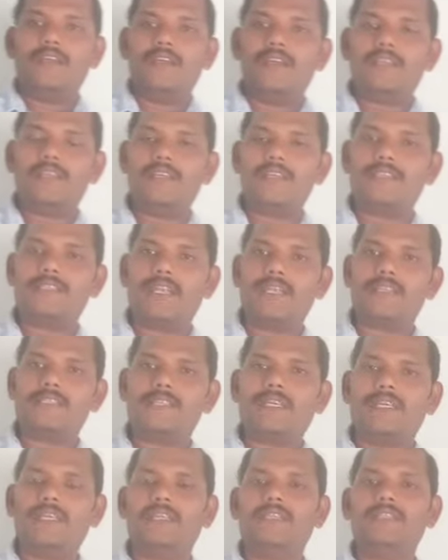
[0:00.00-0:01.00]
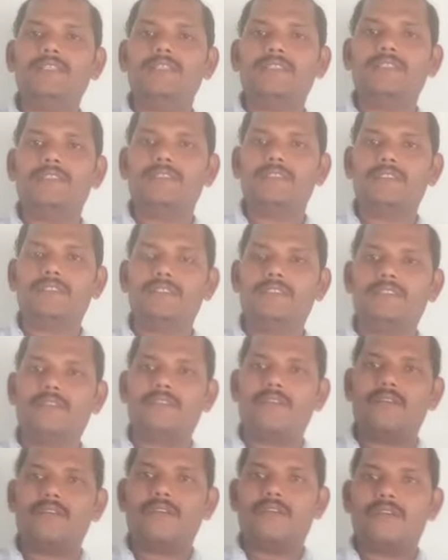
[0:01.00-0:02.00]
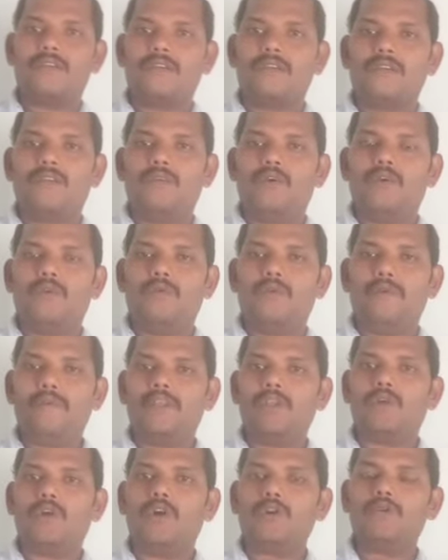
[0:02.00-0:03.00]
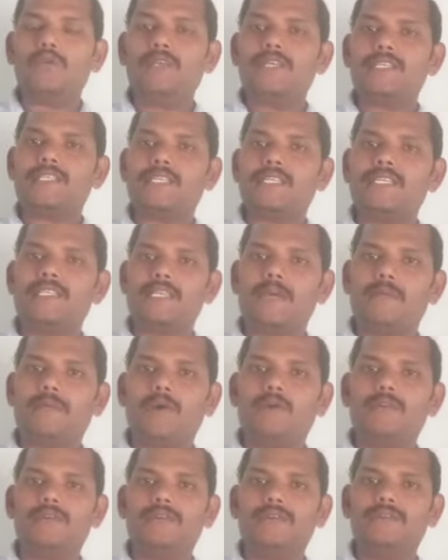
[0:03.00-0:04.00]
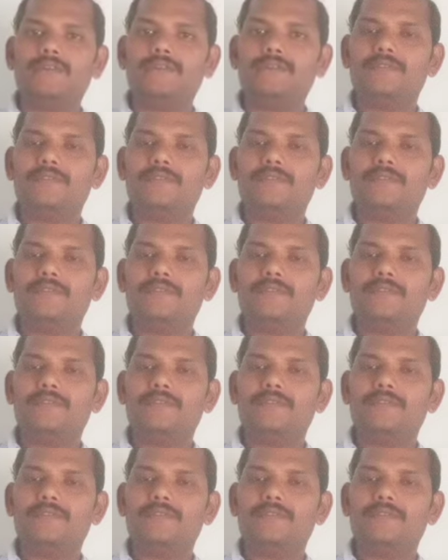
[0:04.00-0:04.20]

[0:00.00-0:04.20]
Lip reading: In this lesson we will go to discuss about